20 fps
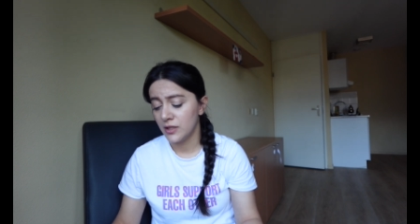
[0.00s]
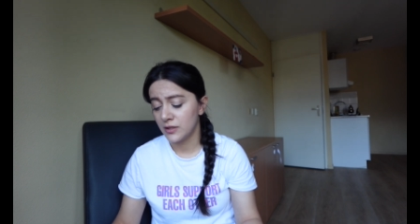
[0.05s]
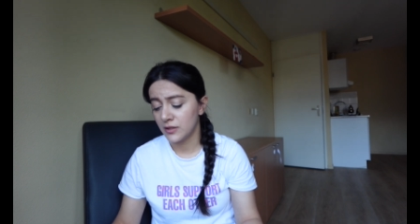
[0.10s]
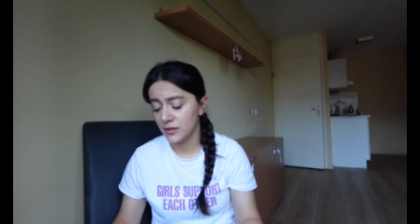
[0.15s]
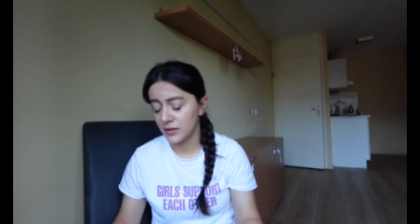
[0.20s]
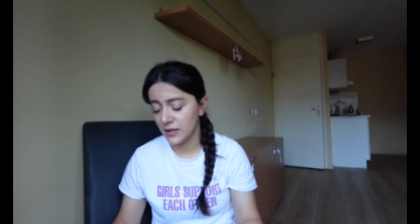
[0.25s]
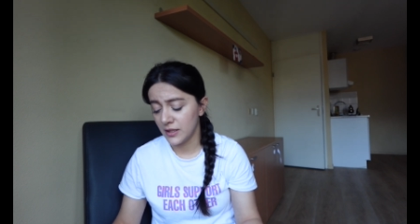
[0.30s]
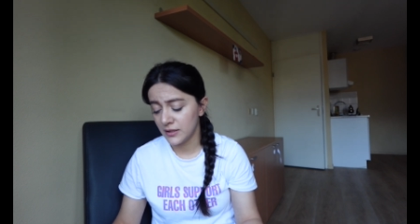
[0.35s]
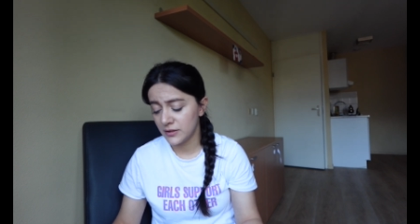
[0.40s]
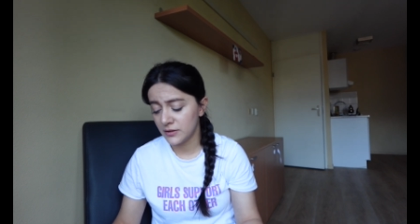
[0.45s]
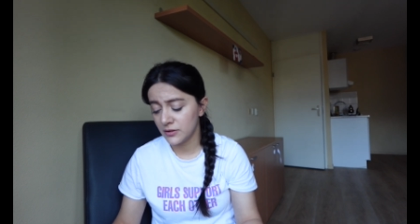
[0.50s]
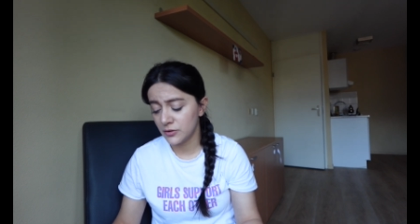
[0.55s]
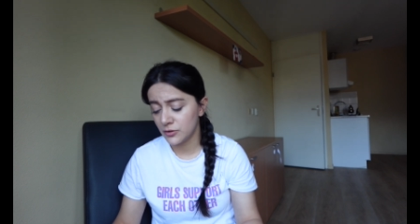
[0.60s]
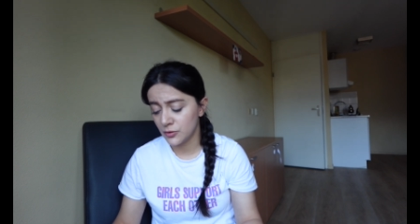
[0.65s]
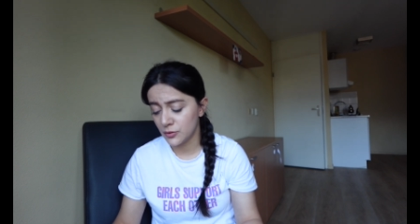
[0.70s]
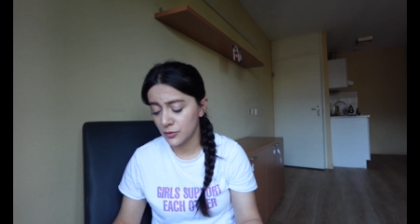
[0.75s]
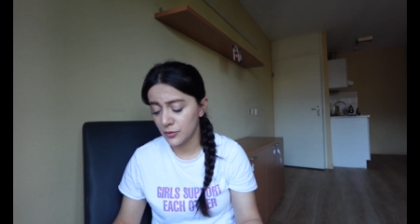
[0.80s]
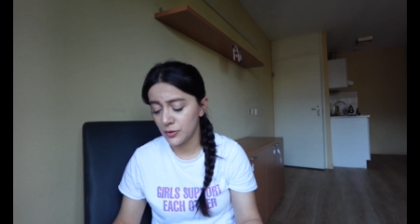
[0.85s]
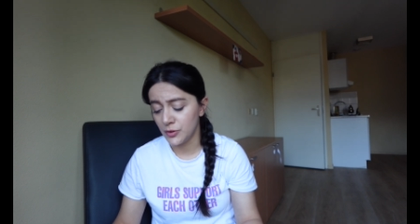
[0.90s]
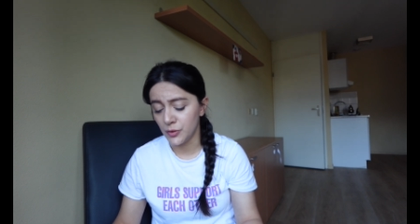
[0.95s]
related
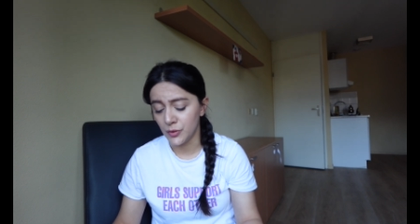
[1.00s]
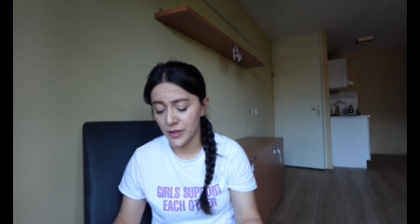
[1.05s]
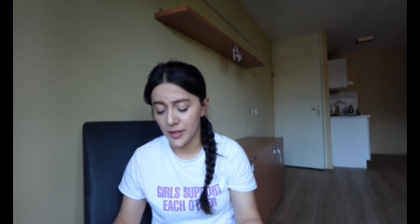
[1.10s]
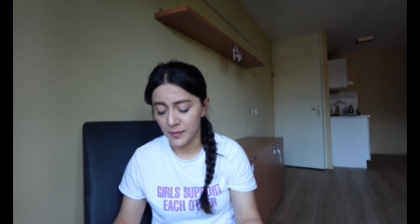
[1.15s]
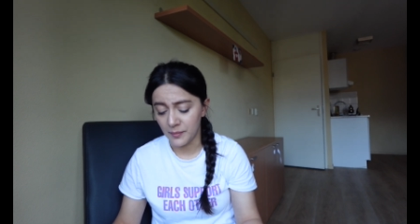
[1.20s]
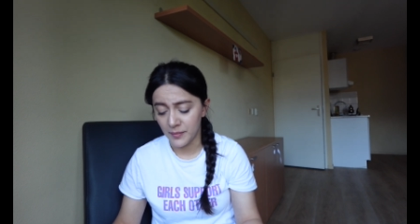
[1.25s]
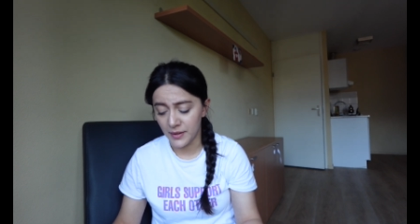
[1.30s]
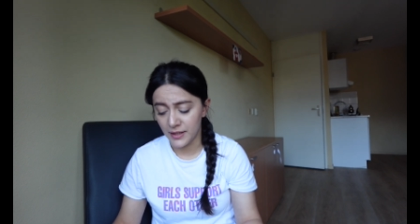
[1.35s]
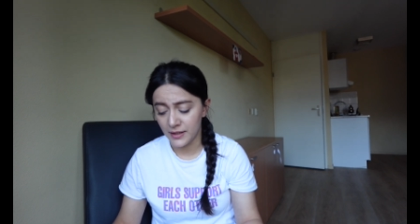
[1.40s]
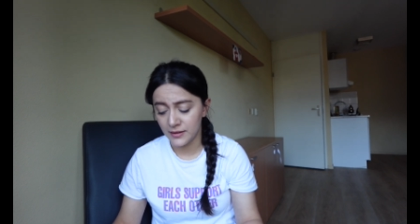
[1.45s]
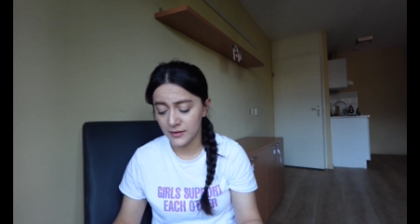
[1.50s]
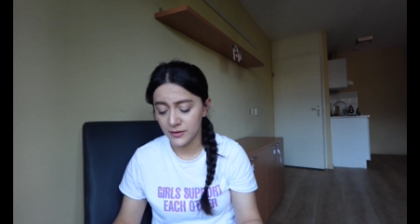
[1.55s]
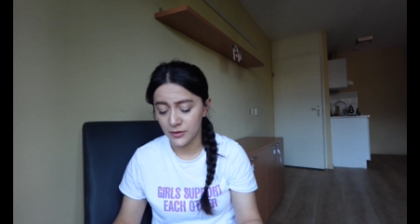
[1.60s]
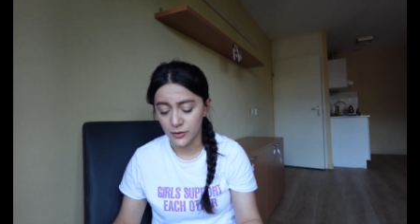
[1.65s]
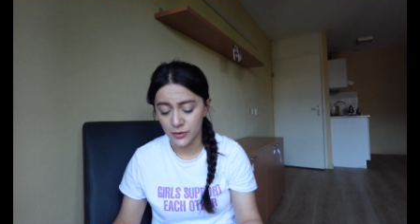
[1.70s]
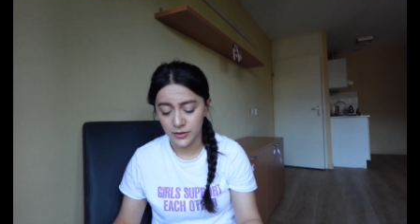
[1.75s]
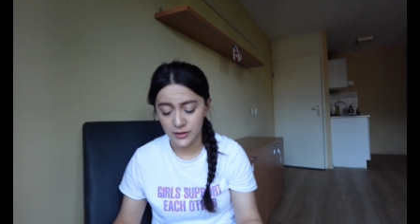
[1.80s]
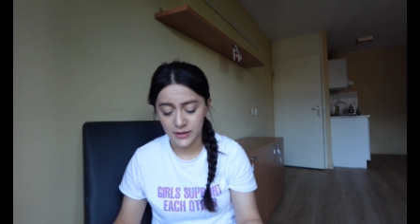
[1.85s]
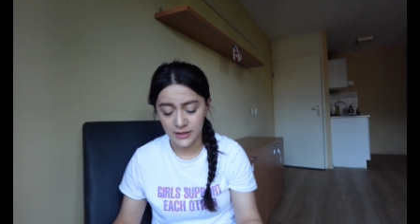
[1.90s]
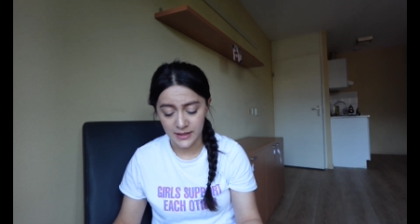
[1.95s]
to UML
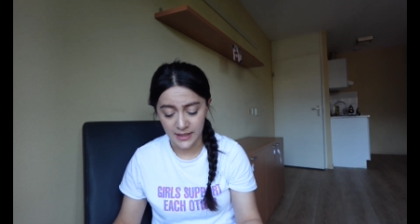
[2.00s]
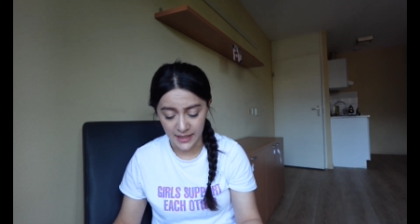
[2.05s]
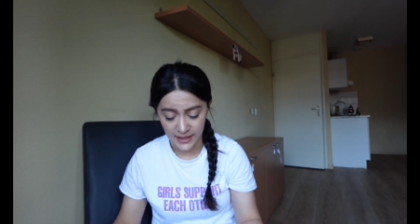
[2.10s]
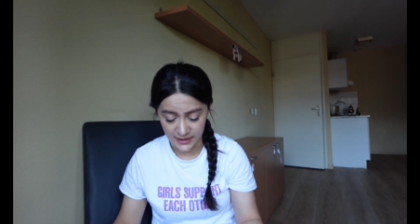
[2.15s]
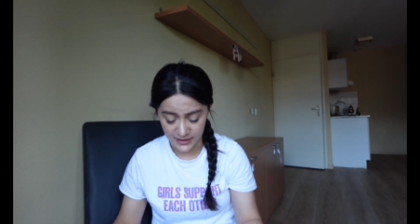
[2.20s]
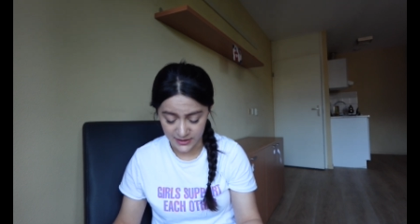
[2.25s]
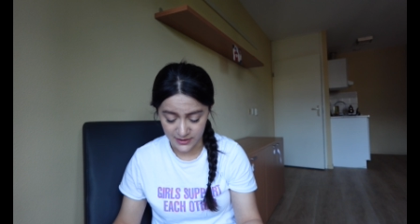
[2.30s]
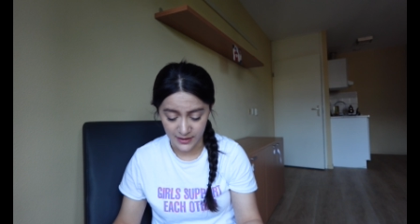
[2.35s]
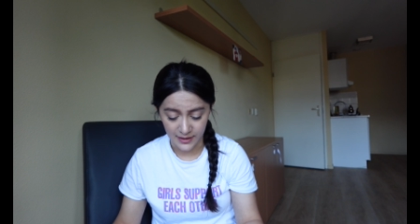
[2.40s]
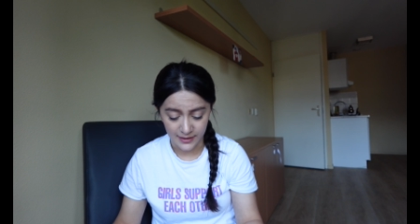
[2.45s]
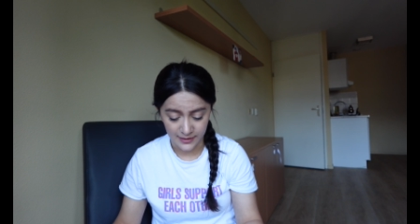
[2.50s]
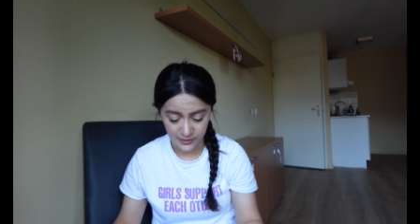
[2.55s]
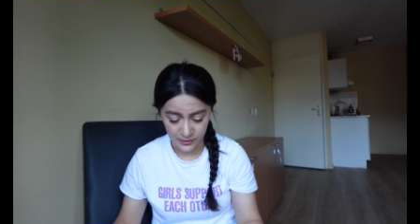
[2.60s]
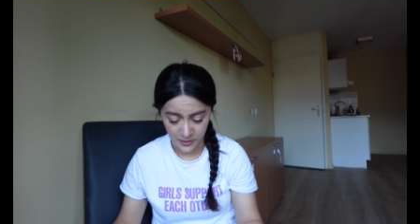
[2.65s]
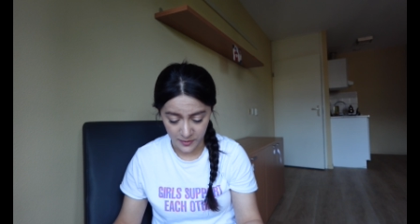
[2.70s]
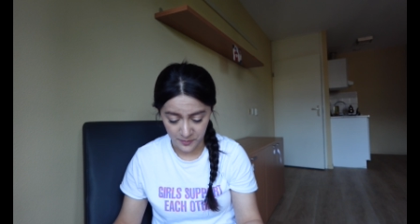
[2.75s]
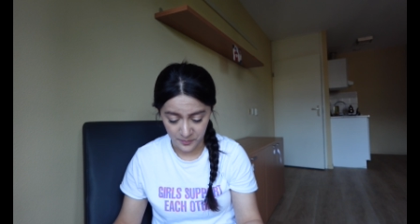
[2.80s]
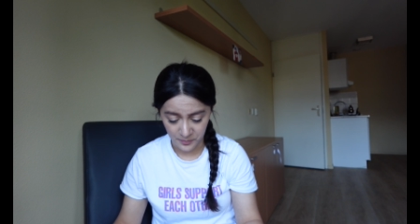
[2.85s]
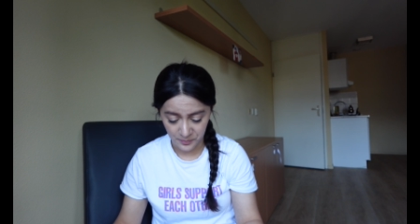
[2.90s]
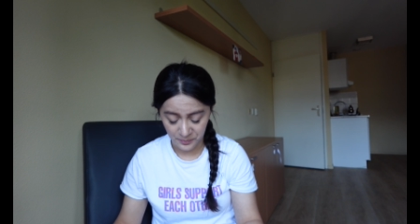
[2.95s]
case
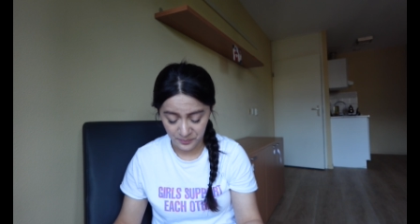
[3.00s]
diagram.